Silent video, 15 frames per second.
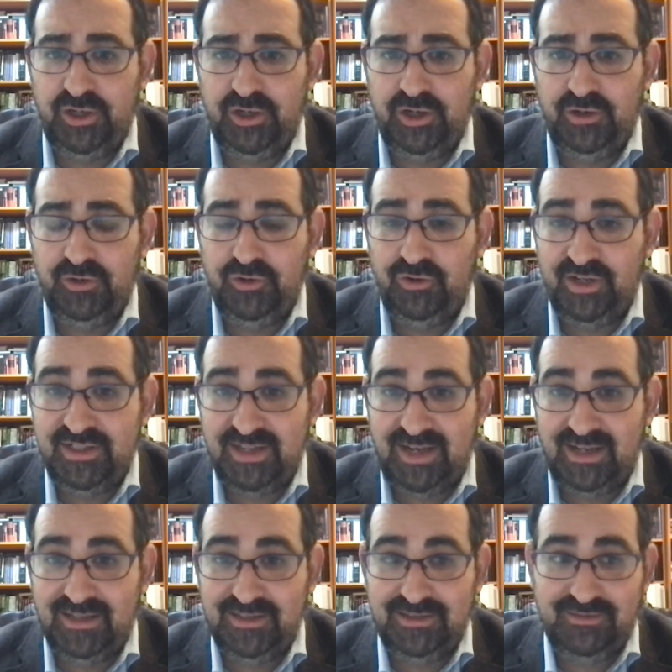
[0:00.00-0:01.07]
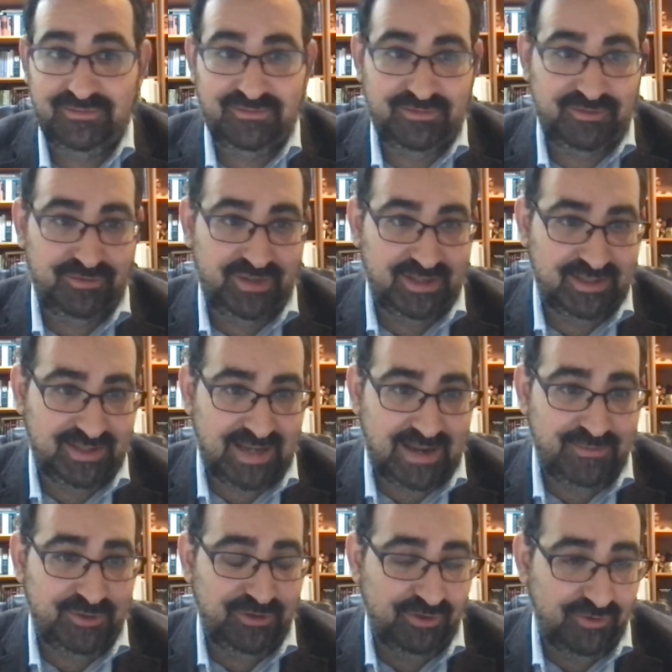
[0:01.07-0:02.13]
of no no no your side is doing this
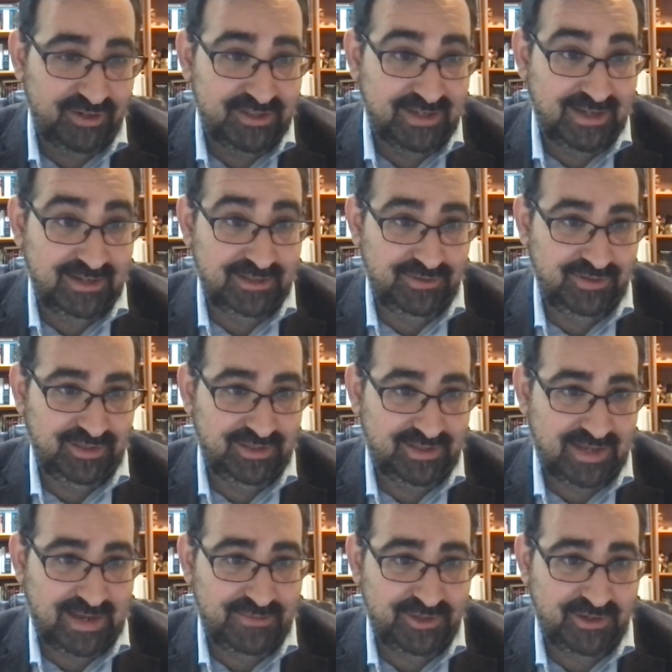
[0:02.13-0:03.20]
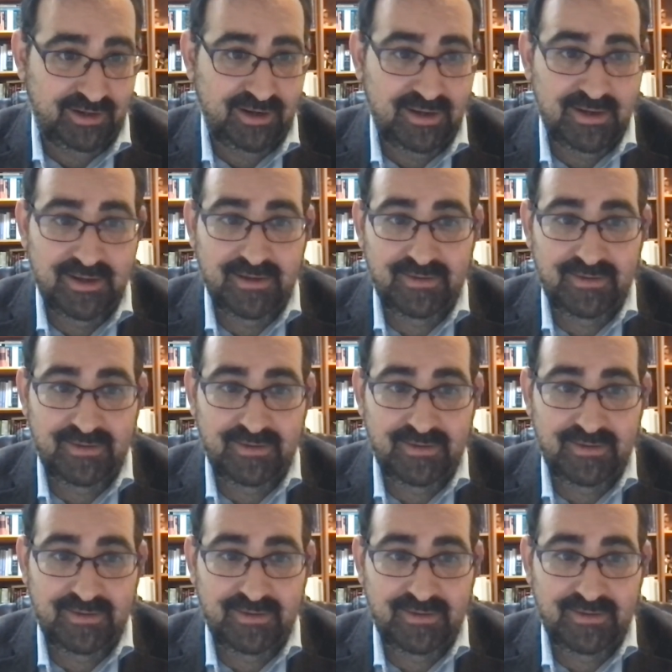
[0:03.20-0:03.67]
capture your side is doing this capture